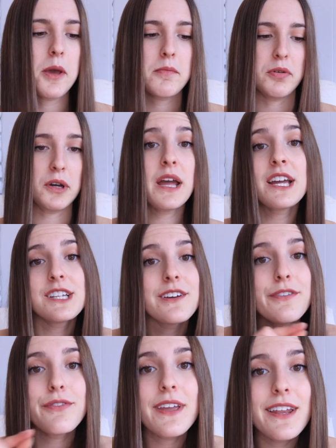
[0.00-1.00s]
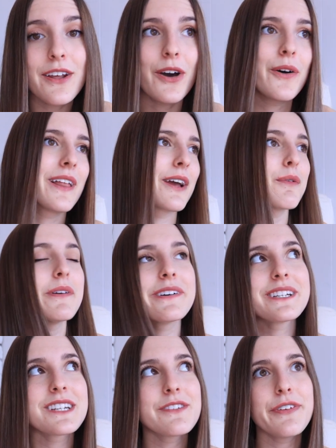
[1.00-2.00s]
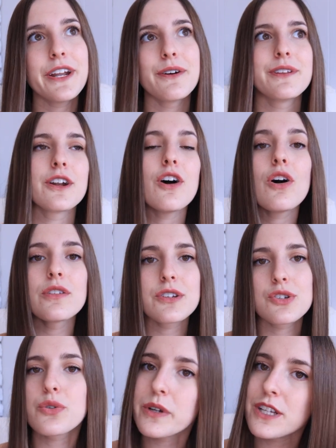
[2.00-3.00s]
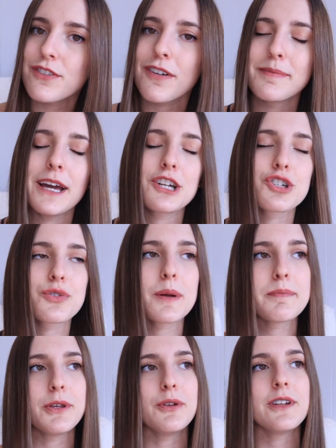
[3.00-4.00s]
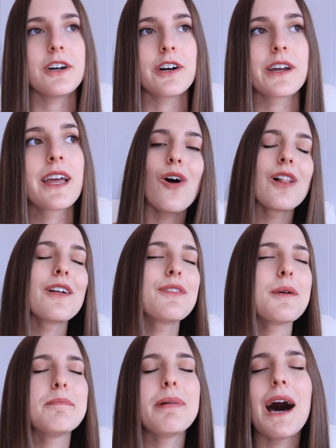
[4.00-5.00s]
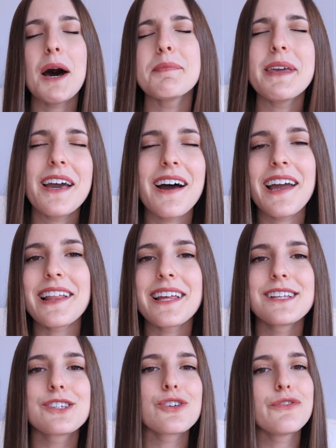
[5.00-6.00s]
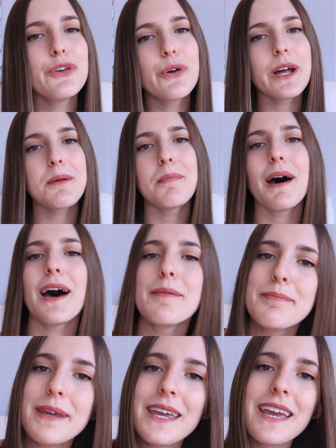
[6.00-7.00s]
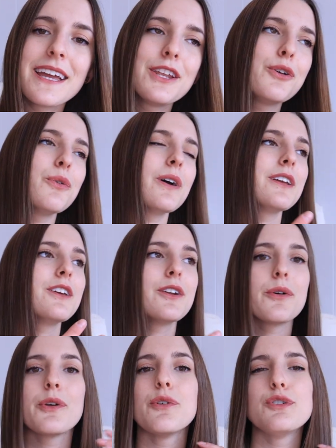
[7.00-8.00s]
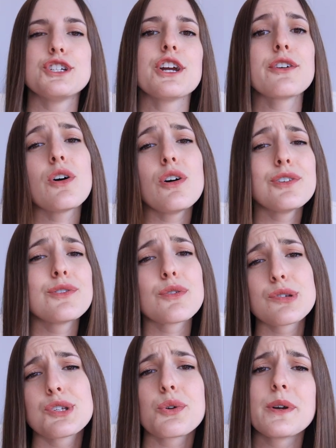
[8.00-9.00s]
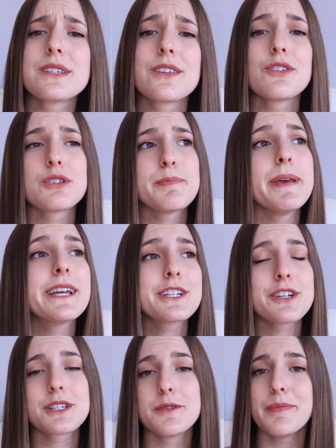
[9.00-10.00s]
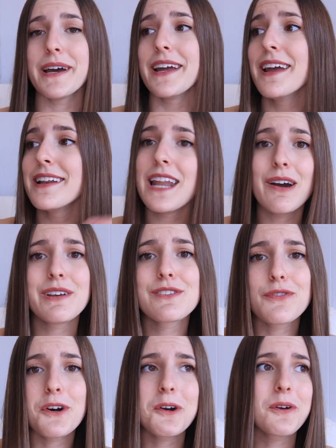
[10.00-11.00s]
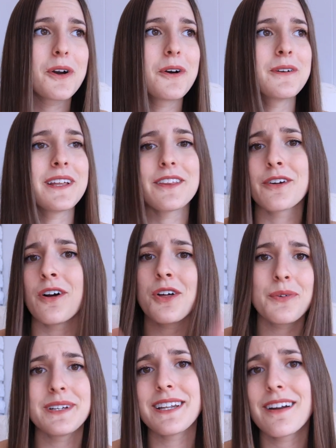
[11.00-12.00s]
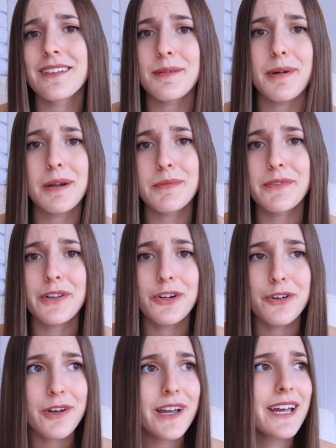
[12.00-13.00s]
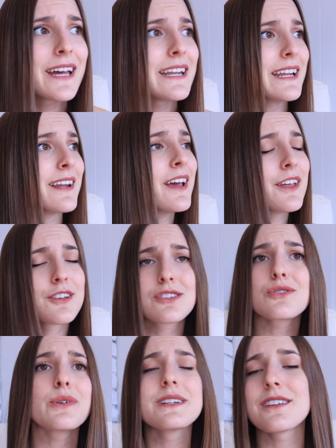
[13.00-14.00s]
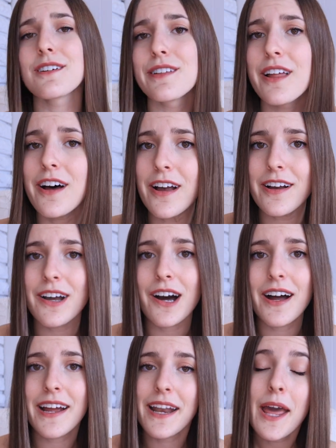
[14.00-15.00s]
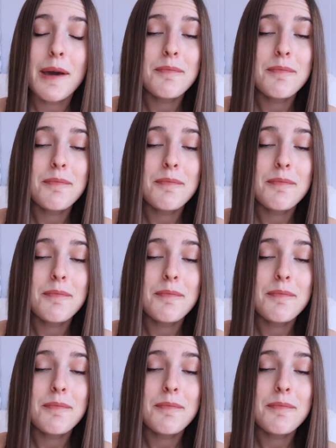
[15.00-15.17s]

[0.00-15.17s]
put Tofino, like we went to Tofino, and then all the stories from that trip you took. All of the puppy highlights, so if you got a puppy and you've shared all of those stories and those pictures, but now he's full grown and they're all the way down at the bottom of your grid and the stories are long gone.